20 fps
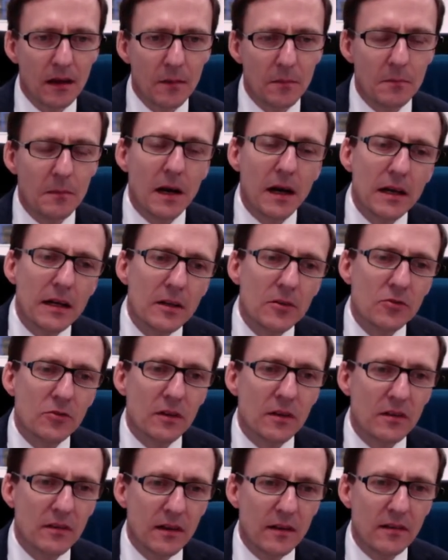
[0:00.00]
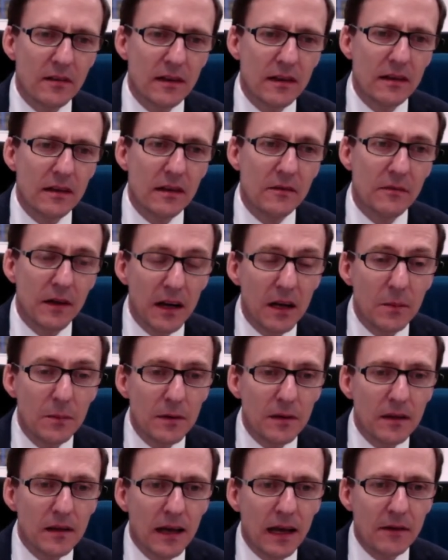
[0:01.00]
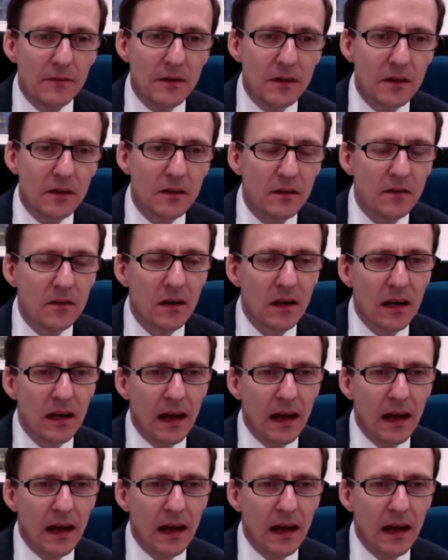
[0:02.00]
My interest is in developing the evidence